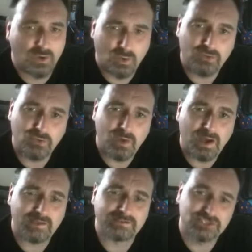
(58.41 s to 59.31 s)
all the
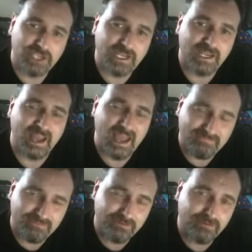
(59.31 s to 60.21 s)
while checking
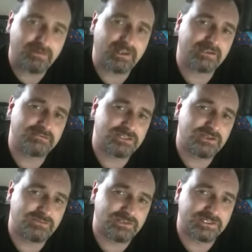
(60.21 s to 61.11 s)
every reflective
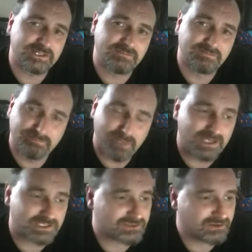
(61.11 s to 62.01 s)
surface they
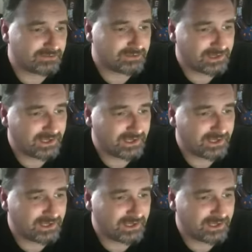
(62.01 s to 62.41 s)
pass throughout the